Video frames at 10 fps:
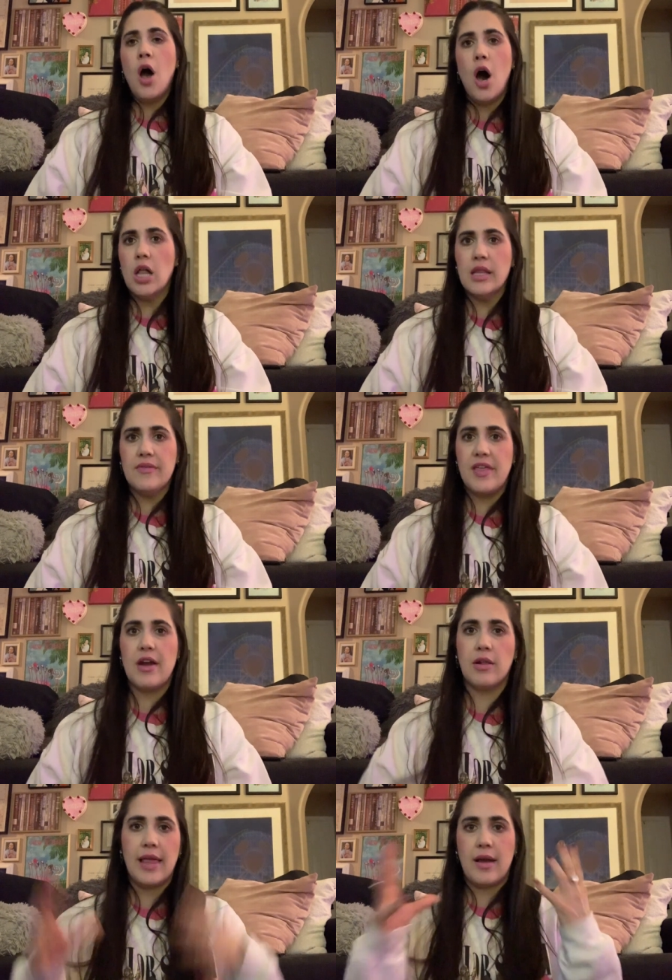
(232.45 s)
all of
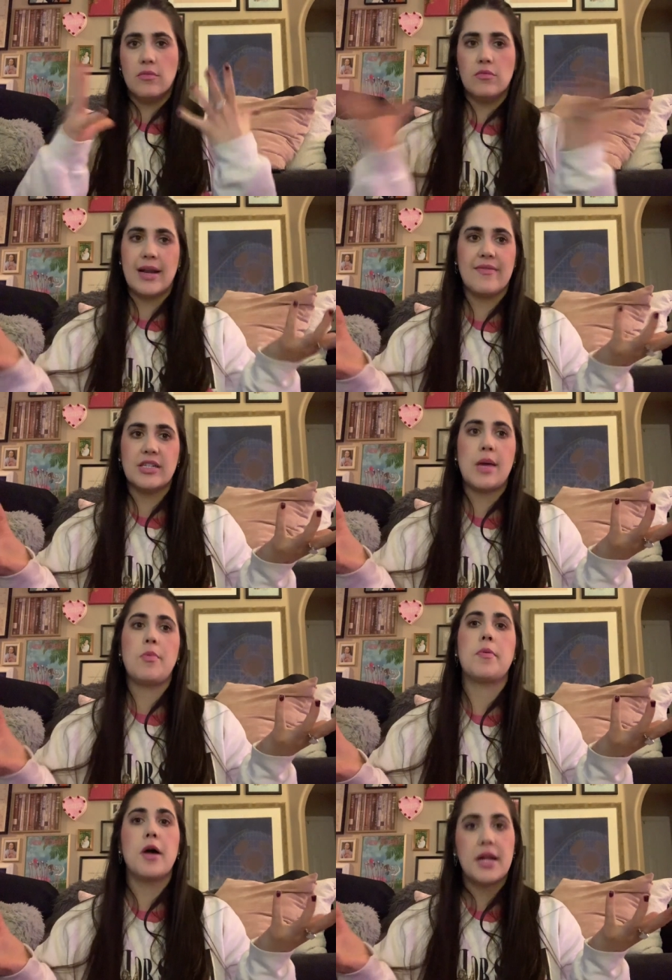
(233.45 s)
their like whatever type
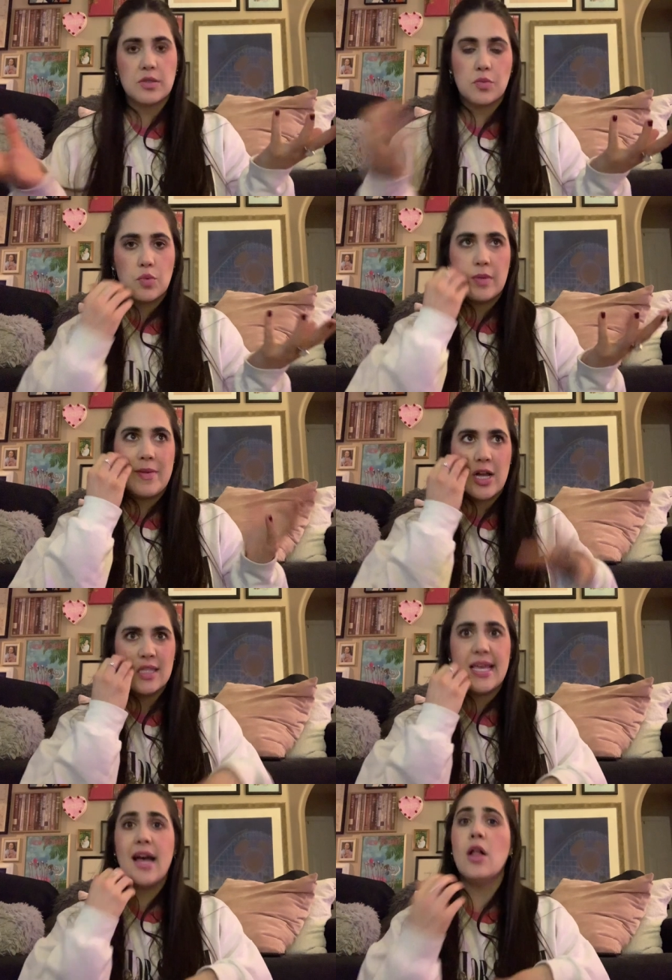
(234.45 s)
of product would be on
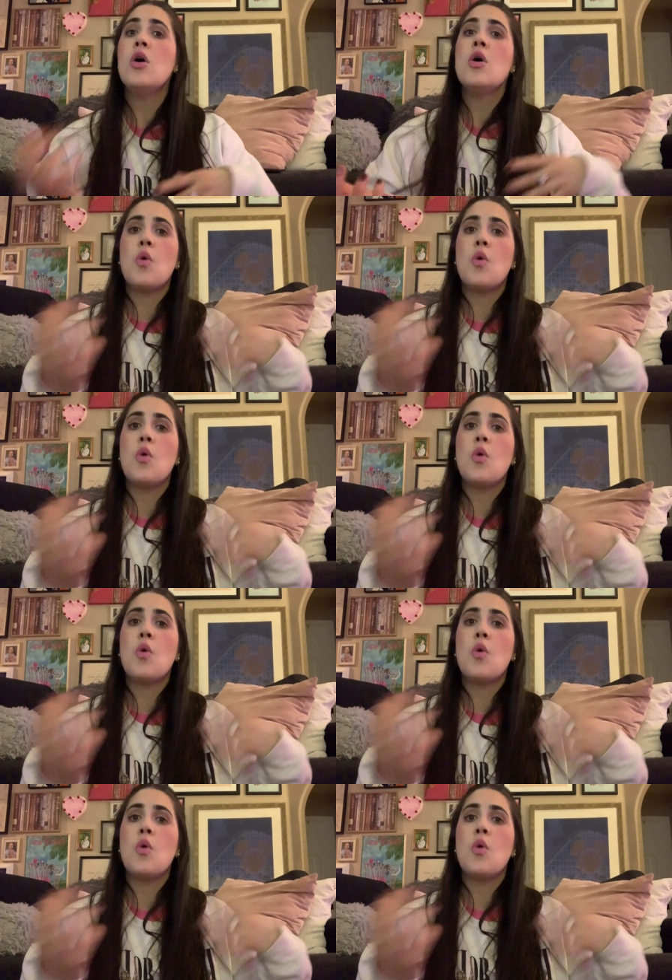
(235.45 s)
sale